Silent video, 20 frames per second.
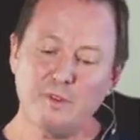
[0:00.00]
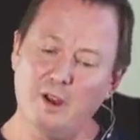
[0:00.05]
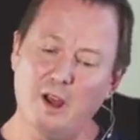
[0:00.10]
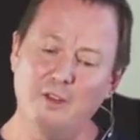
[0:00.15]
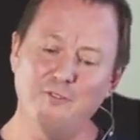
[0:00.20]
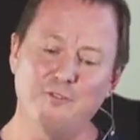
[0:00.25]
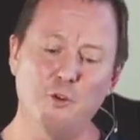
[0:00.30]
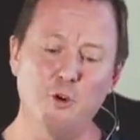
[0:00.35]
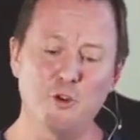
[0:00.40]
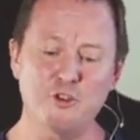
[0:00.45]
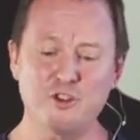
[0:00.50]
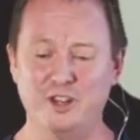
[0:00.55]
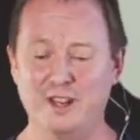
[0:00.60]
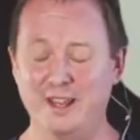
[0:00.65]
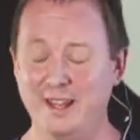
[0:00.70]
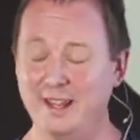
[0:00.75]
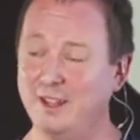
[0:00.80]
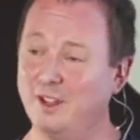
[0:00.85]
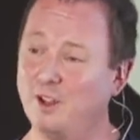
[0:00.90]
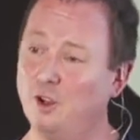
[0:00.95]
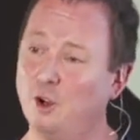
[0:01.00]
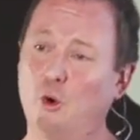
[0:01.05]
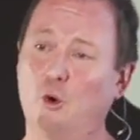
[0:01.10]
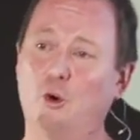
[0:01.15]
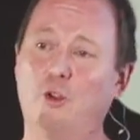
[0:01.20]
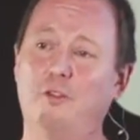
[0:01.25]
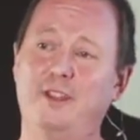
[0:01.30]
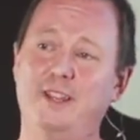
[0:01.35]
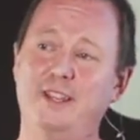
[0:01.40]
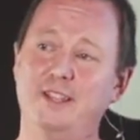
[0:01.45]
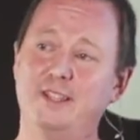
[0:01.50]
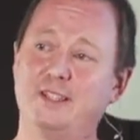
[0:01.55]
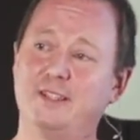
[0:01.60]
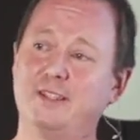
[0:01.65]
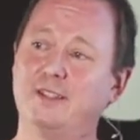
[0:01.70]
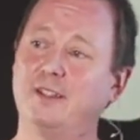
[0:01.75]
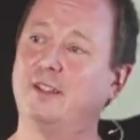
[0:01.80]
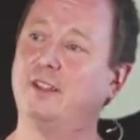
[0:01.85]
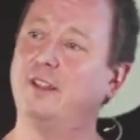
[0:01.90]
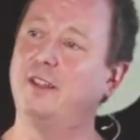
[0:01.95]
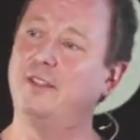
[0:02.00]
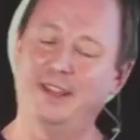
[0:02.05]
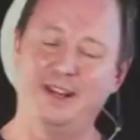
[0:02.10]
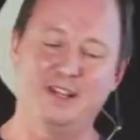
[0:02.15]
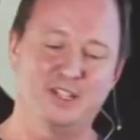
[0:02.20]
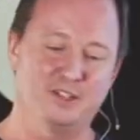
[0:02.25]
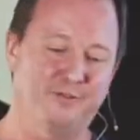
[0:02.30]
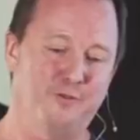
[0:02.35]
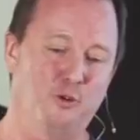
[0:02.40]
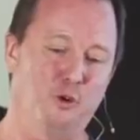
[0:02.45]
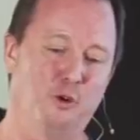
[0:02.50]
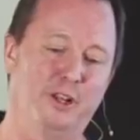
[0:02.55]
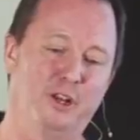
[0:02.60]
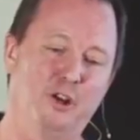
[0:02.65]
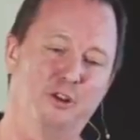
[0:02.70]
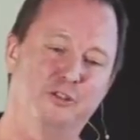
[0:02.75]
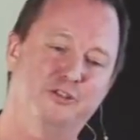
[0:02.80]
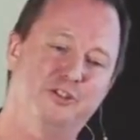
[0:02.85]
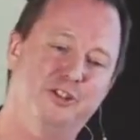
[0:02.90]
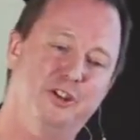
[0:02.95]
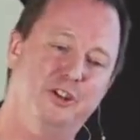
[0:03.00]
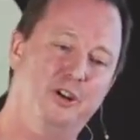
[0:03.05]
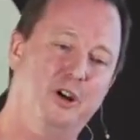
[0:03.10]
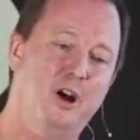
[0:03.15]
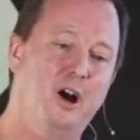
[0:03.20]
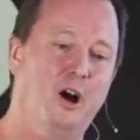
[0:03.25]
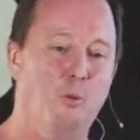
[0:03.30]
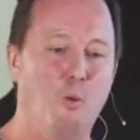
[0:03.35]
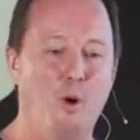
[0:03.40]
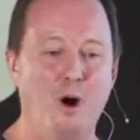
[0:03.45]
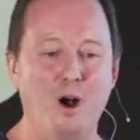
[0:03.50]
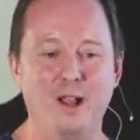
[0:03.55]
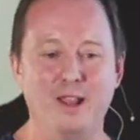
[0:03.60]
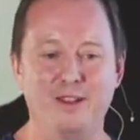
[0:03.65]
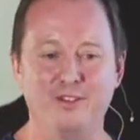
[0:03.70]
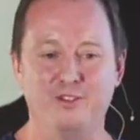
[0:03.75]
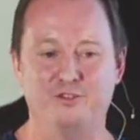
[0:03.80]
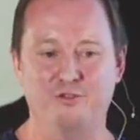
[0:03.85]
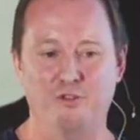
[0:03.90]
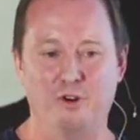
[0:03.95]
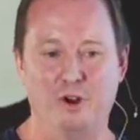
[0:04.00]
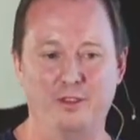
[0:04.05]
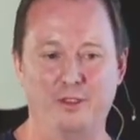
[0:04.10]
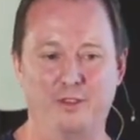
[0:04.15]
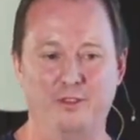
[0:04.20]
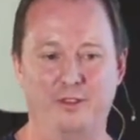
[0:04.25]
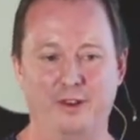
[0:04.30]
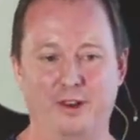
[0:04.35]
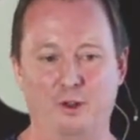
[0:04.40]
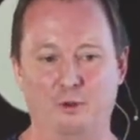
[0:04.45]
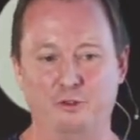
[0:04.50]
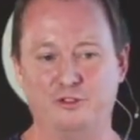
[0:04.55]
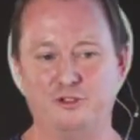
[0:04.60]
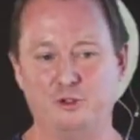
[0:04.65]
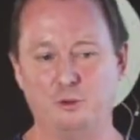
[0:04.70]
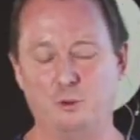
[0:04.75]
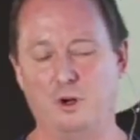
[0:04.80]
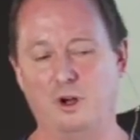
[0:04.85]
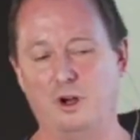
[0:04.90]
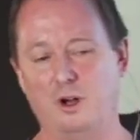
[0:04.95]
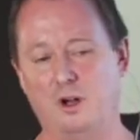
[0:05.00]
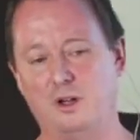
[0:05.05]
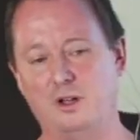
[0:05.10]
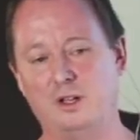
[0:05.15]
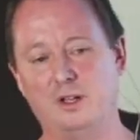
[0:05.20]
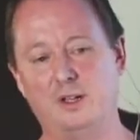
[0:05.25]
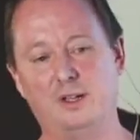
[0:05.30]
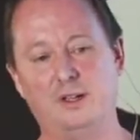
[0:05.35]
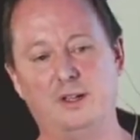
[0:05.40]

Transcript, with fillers: Unfortunately, all of these things are falling onto our wives rather than onto our